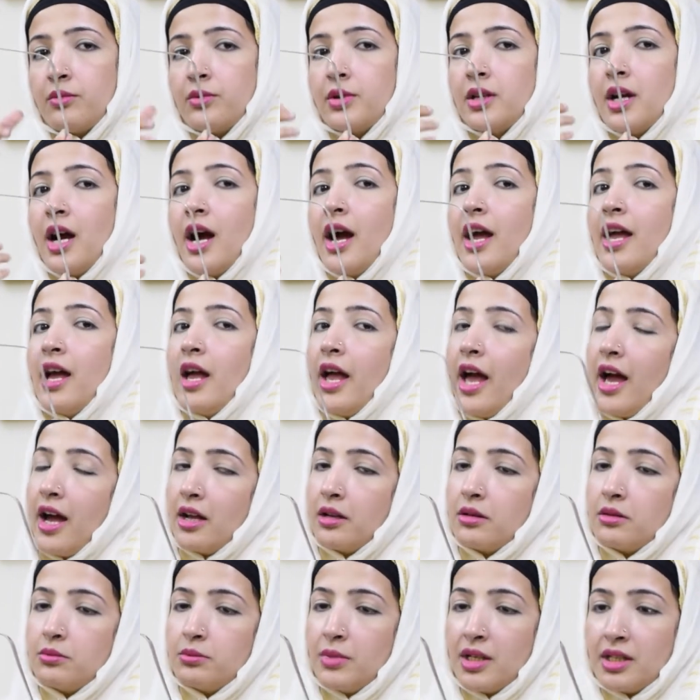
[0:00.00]
I
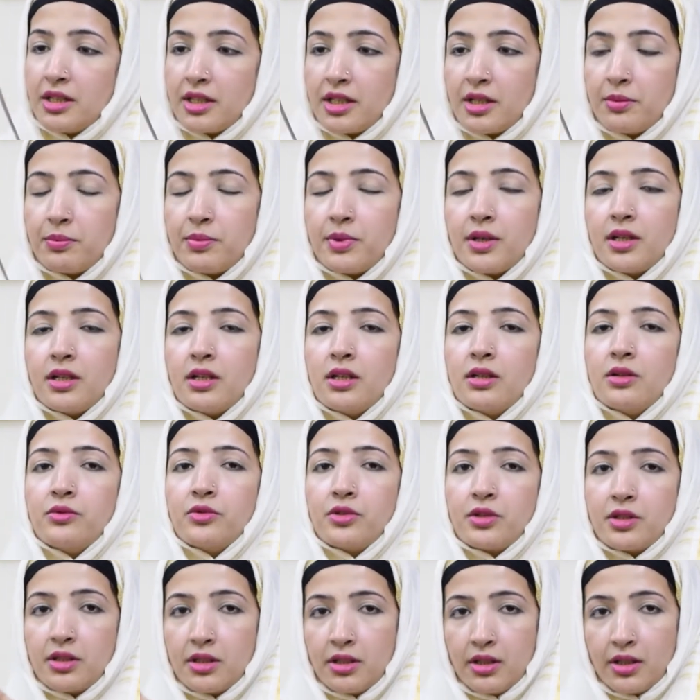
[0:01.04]
had multiple
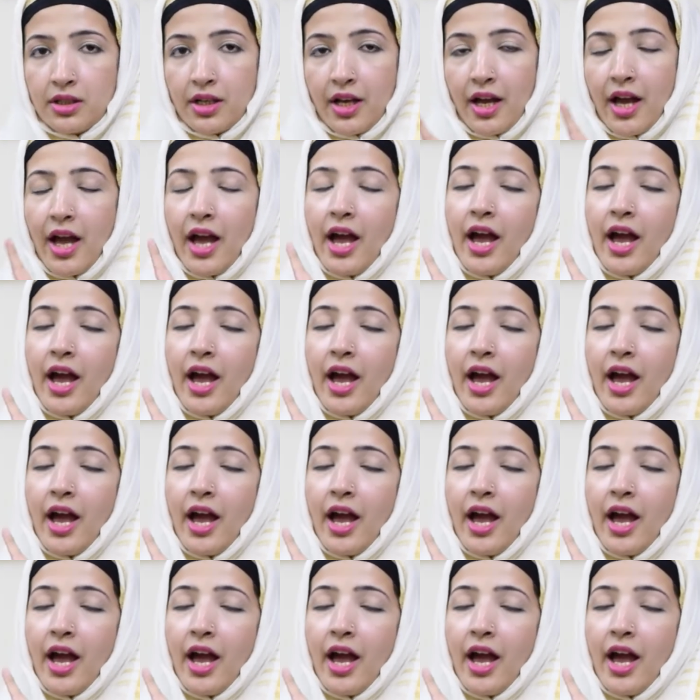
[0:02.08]
wooden